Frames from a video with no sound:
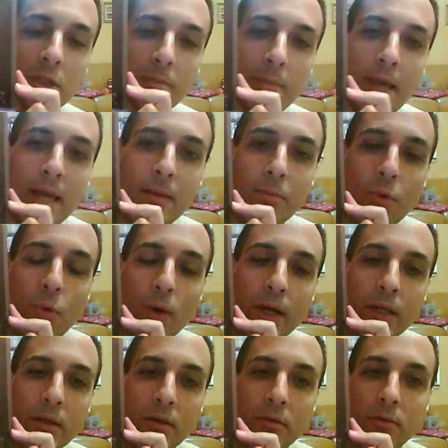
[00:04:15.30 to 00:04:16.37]
which is the main
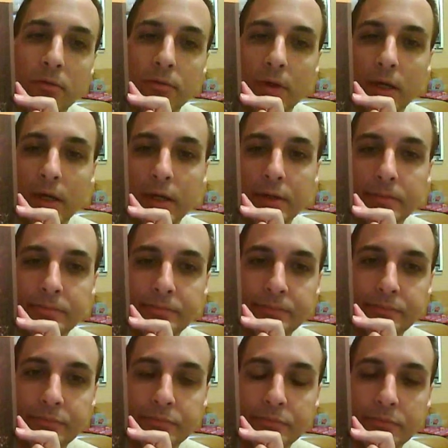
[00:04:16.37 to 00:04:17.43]
point of
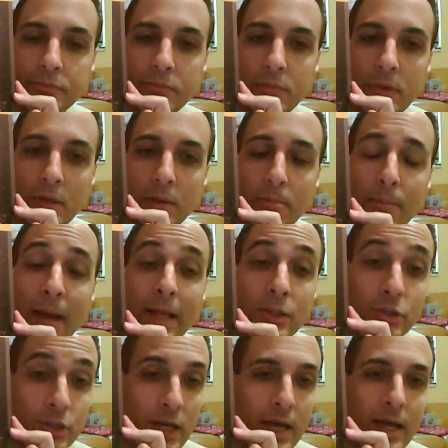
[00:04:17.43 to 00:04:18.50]

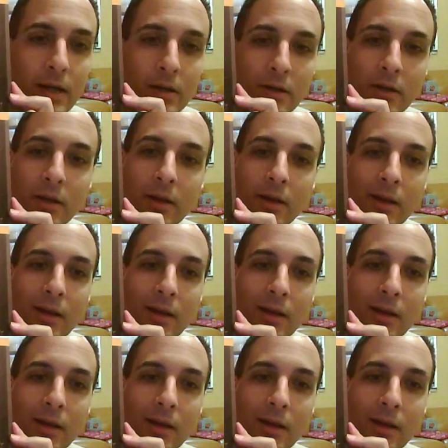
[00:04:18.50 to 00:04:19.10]
Matt's chat,